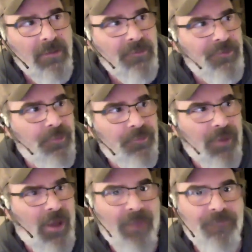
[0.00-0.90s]
she was a
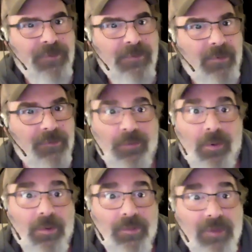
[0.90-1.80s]
hot female, so
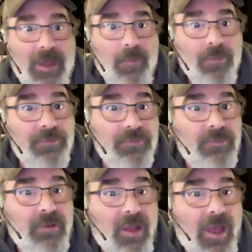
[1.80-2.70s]
I wasn't.
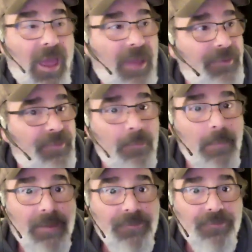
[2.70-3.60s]
And the
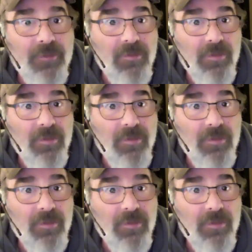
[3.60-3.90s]
mental